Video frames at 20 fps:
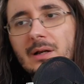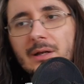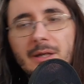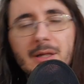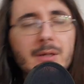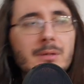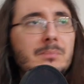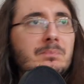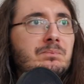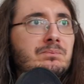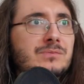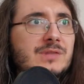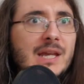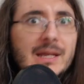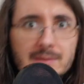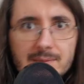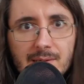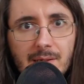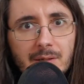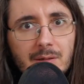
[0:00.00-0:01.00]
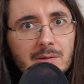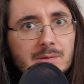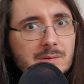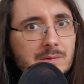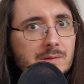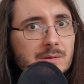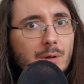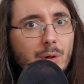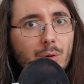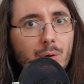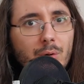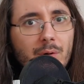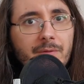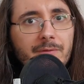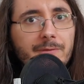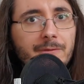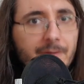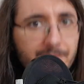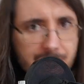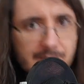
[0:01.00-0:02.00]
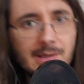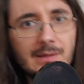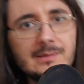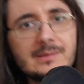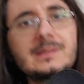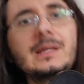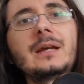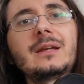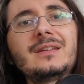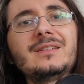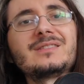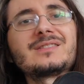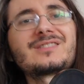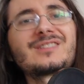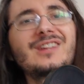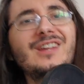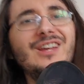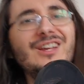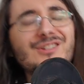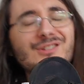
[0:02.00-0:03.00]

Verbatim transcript: in 10 seconds or 15 seconds.